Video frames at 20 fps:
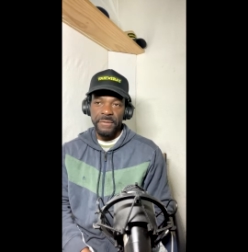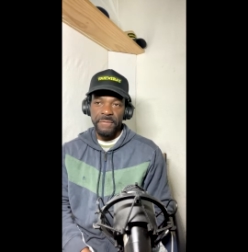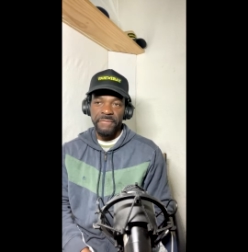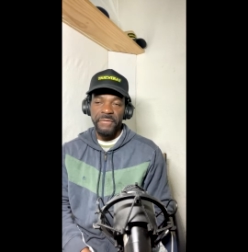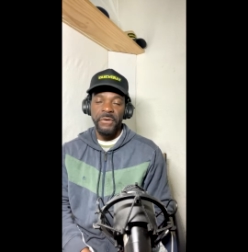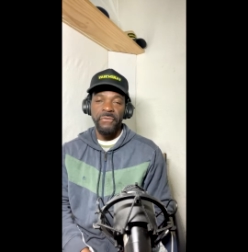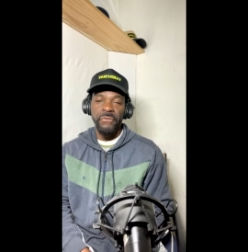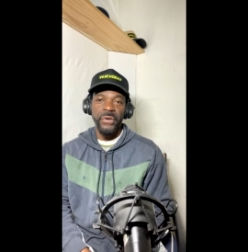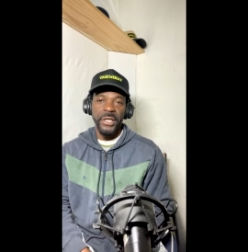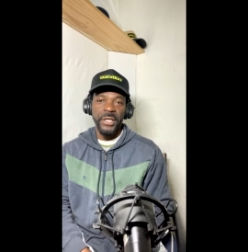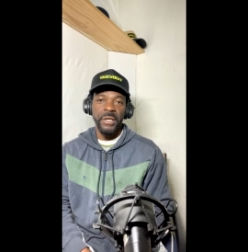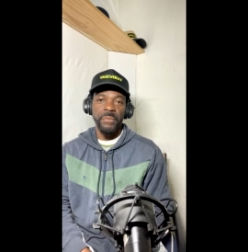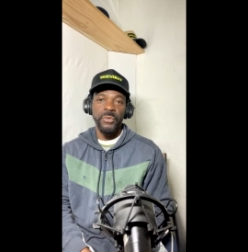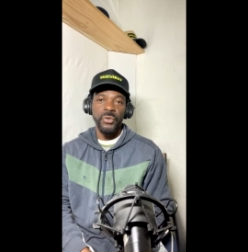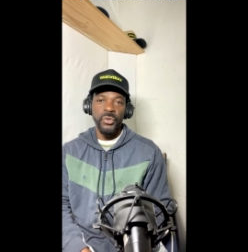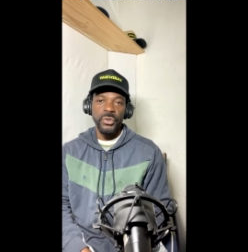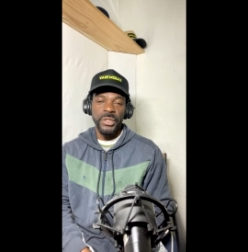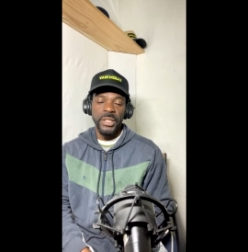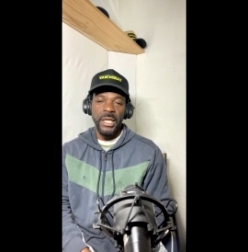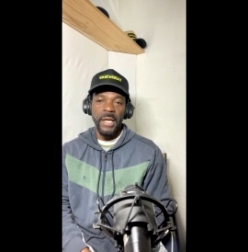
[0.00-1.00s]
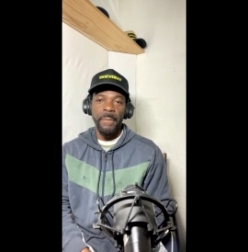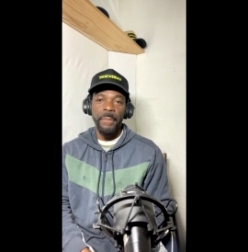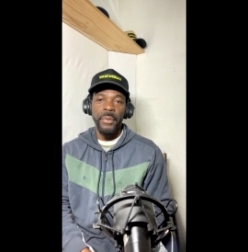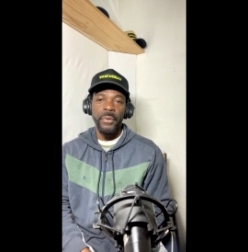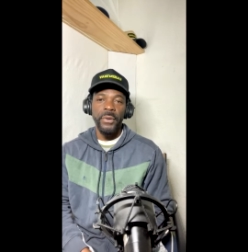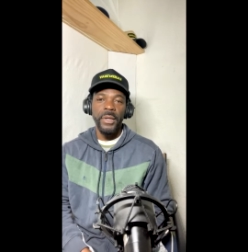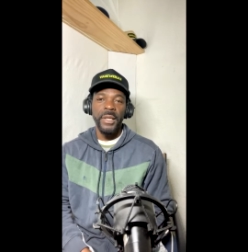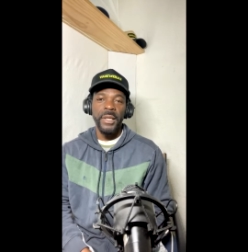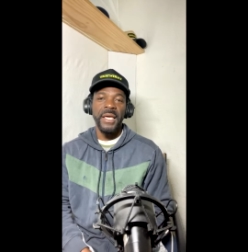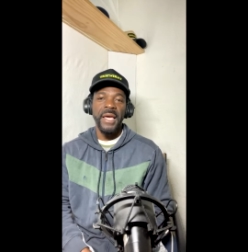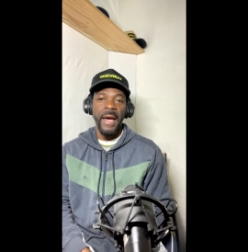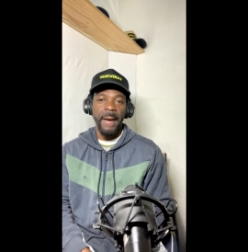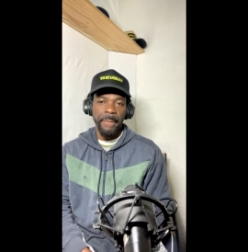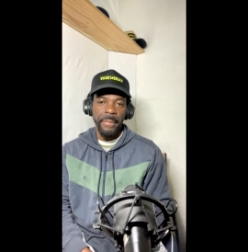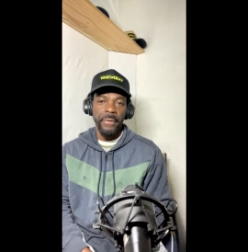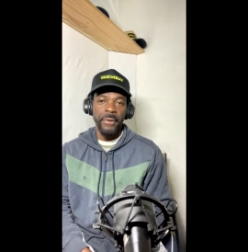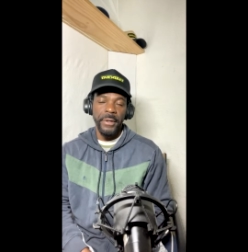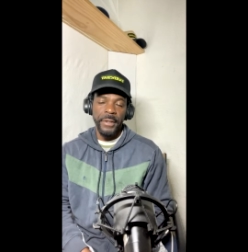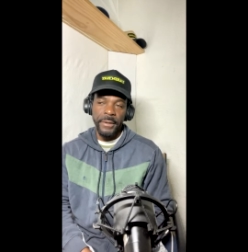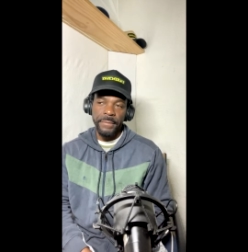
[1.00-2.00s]
for reggae music and put a cap
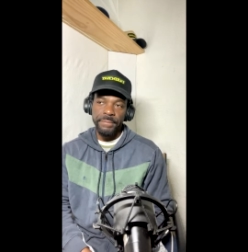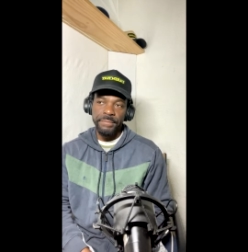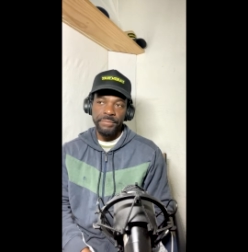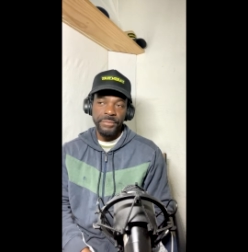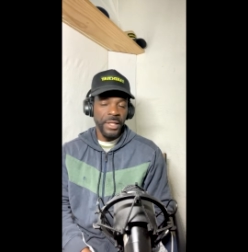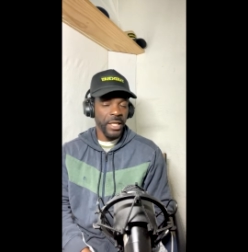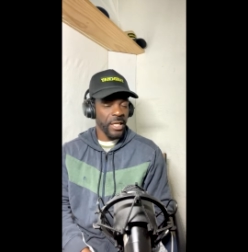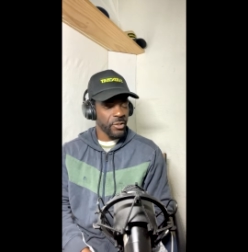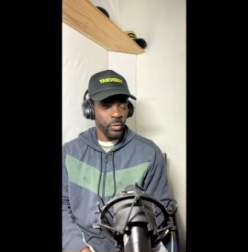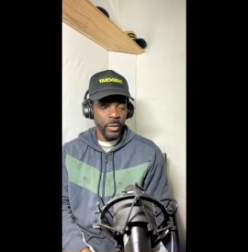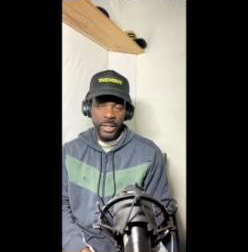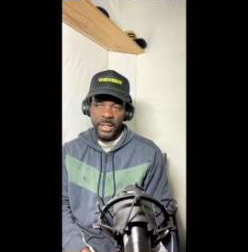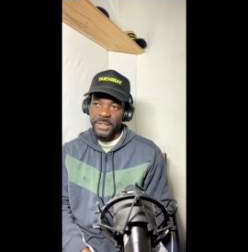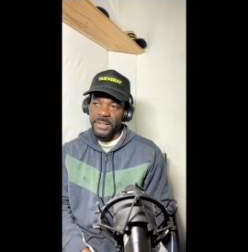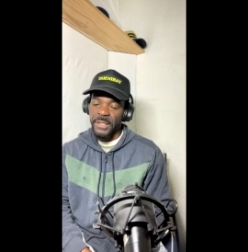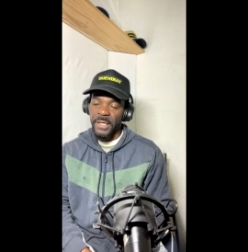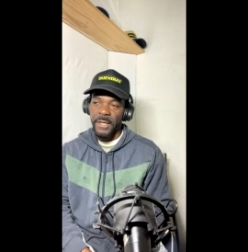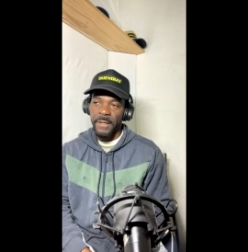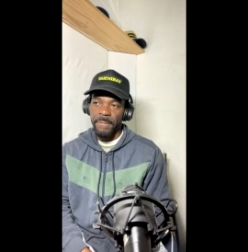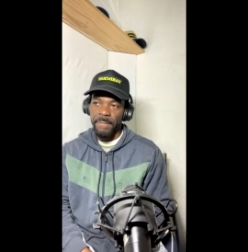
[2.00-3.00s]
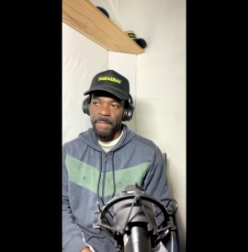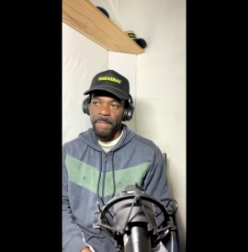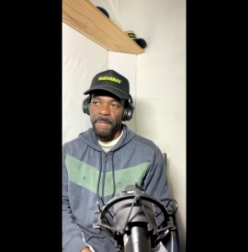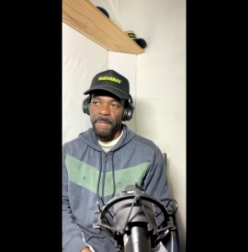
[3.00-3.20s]
on it. That's what they're saying.